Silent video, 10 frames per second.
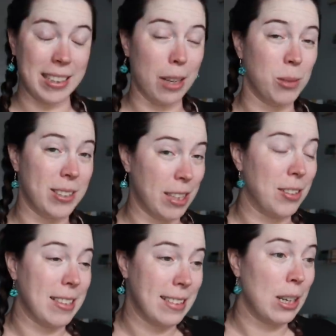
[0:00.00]
again, we'll see if
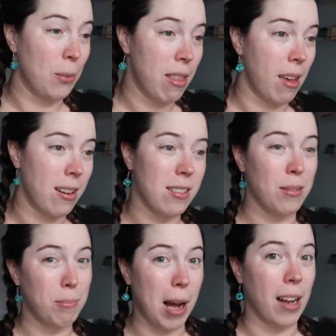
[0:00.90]
I stick with it,
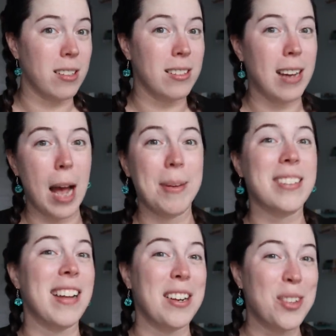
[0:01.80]
but I'm
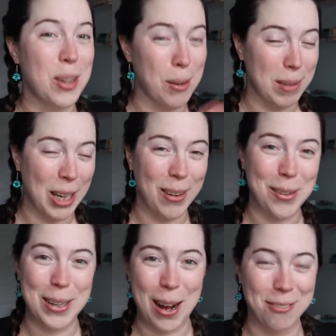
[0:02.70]
excited to play
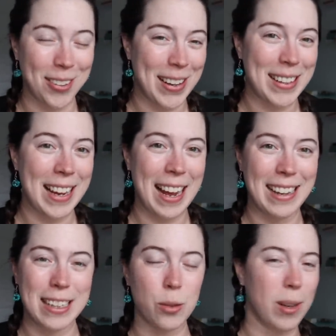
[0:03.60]
around and have fun
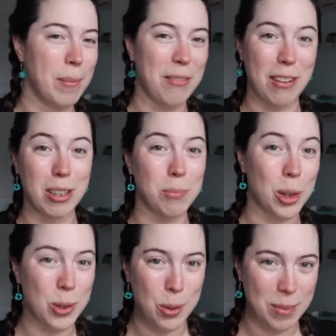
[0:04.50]
and it's one of my favorite
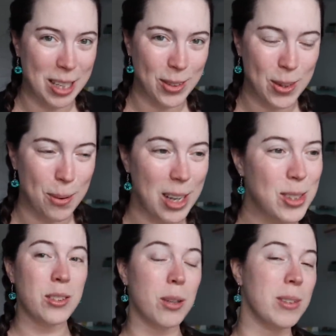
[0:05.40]
booktube things to
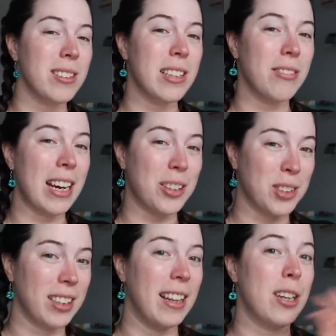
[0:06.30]
watch so we'll see if I
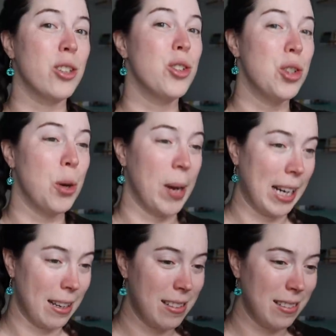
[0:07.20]
actually like doing
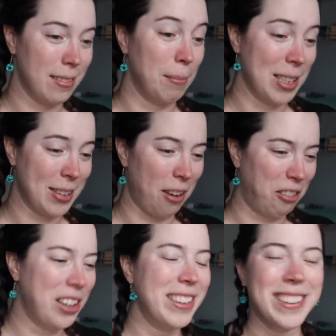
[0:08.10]
it
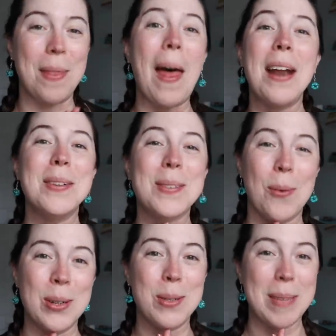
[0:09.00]
myself. but that is
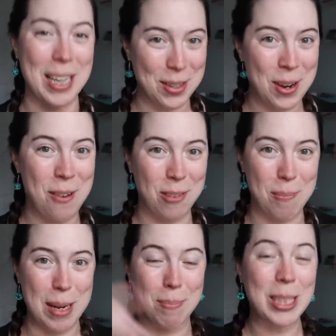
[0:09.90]
going to be it
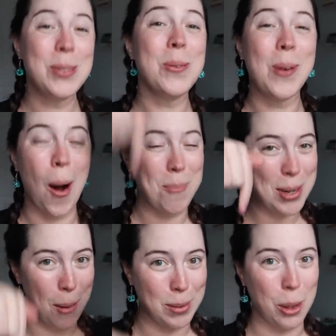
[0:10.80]
from me. Please do comment
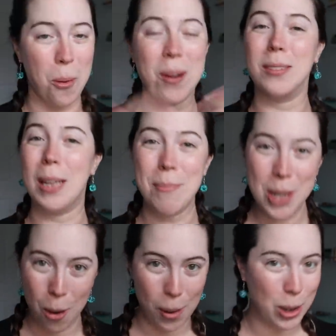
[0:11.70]
down below. Let me
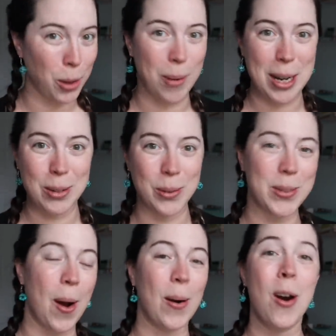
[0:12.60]
know what your writing
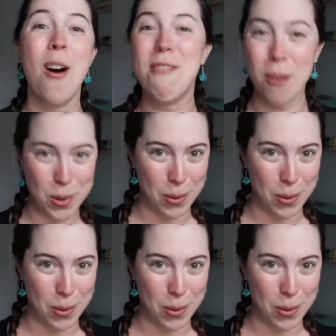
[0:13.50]
goals are for